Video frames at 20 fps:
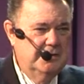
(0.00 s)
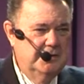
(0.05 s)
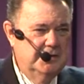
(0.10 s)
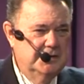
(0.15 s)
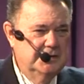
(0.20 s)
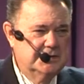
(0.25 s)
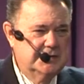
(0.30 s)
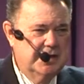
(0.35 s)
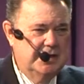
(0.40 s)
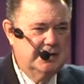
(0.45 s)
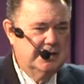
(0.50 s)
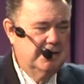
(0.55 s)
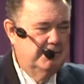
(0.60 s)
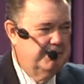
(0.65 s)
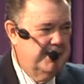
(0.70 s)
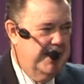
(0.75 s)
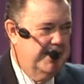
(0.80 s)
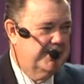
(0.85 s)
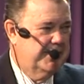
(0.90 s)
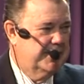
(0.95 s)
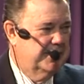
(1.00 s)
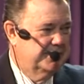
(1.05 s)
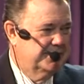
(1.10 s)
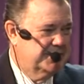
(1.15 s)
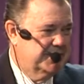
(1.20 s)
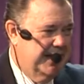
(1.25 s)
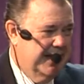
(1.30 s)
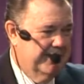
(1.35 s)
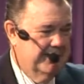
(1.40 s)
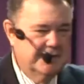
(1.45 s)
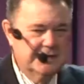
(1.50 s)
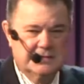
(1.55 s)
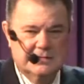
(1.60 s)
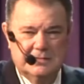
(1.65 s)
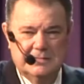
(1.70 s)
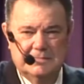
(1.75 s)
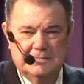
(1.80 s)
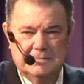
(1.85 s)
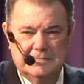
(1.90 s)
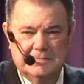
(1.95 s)
was a commandment of
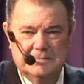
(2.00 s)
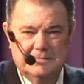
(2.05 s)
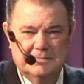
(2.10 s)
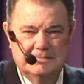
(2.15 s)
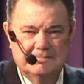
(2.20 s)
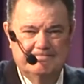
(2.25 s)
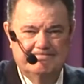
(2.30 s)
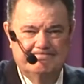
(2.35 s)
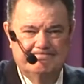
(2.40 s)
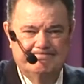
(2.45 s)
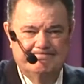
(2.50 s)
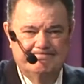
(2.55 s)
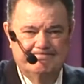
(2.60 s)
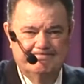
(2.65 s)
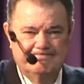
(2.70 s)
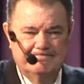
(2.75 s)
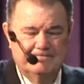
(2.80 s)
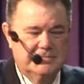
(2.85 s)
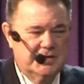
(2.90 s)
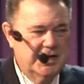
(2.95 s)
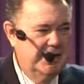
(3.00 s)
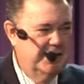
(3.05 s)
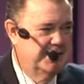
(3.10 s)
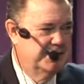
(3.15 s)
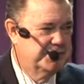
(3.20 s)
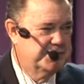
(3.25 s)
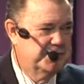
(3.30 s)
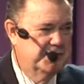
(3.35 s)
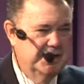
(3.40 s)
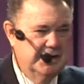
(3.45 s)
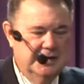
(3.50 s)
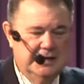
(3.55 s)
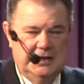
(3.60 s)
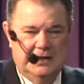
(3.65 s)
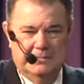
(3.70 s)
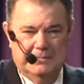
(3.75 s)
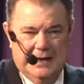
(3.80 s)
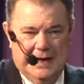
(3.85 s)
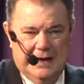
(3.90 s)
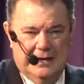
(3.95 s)
Cyrus to Ezra and
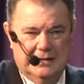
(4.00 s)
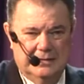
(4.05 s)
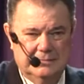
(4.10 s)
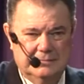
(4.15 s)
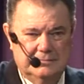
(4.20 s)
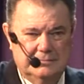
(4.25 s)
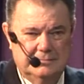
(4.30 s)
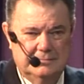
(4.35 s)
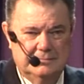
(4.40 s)
Nehemiah